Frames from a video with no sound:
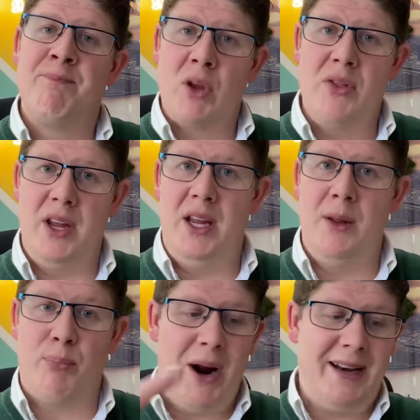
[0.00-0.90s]
the
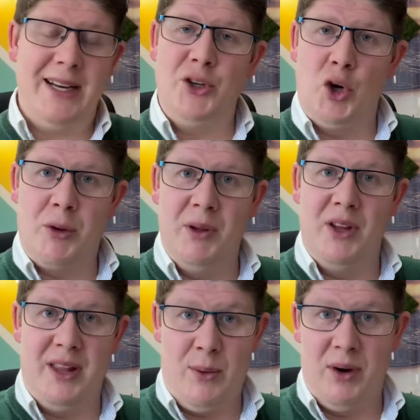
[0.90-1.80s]
branding document
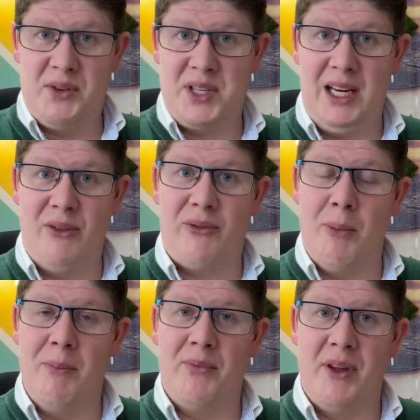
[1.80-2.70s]
that they will have seen
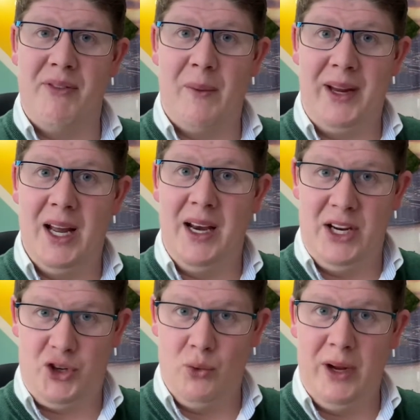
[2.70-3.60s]
from the very
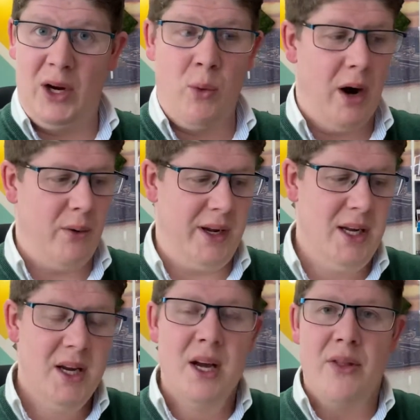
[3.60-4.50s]
initial inquiry,
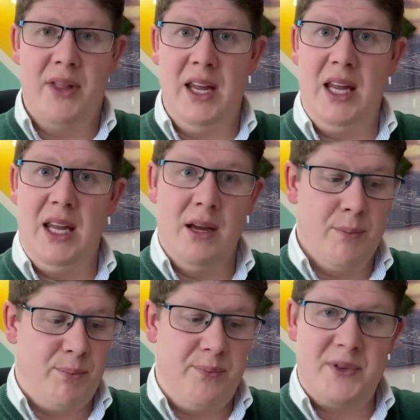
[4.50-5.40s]
the
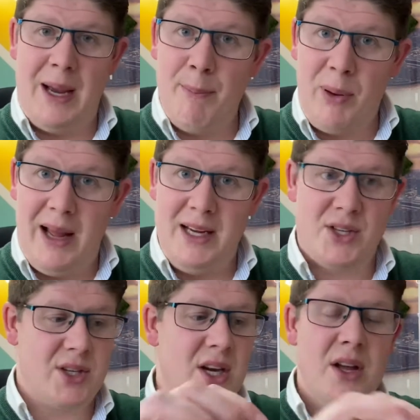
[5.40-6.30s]

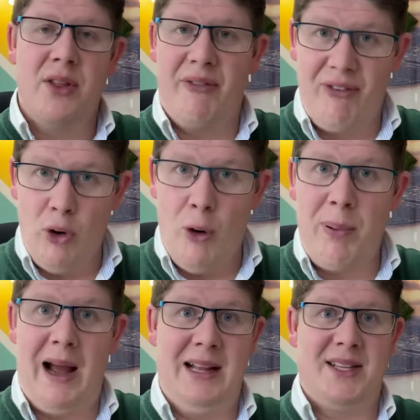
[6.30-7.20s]
templates, the floor
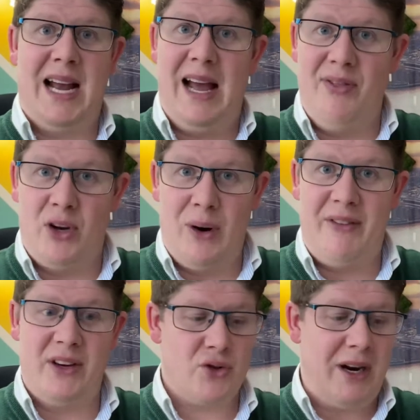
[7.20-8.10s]
plans and the
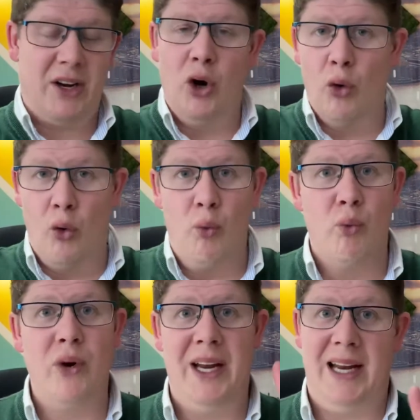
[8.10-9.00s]
graphics tracker, all
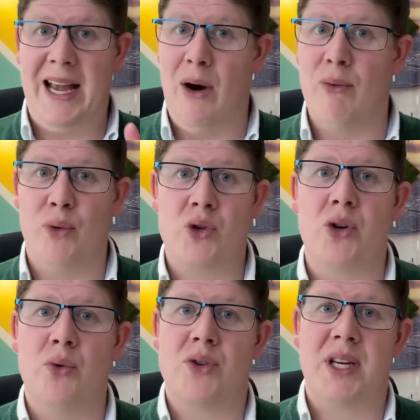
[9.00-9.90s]
really helpful
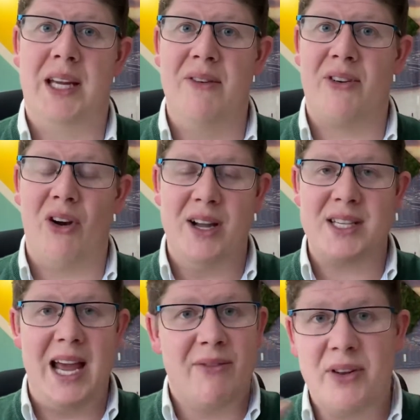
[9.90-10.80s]
tools to give clients
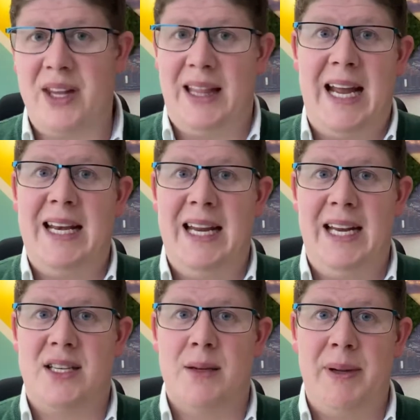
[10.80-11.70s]
everything they
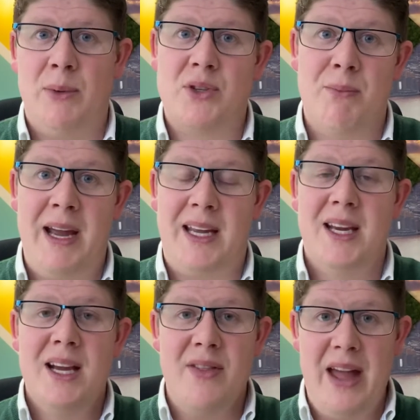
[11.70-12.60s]
need to be able to make
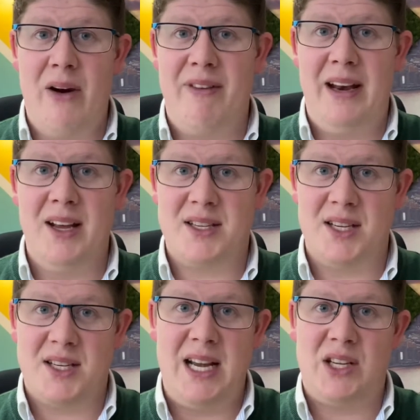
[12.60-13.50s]
their event a
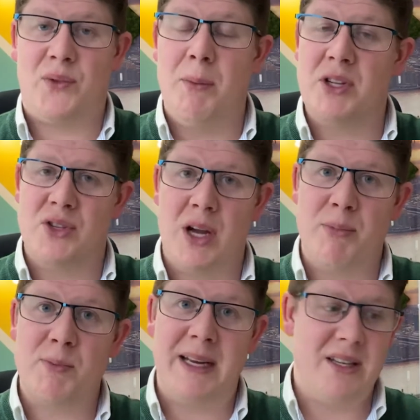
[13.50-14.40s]
success from a design
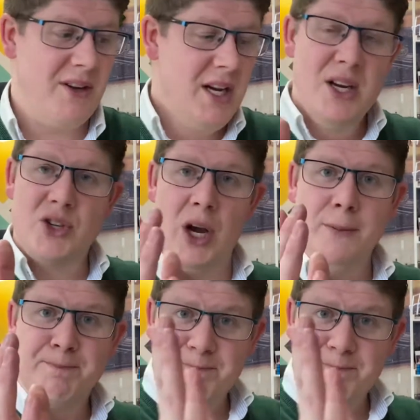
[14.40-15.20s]
perspective. So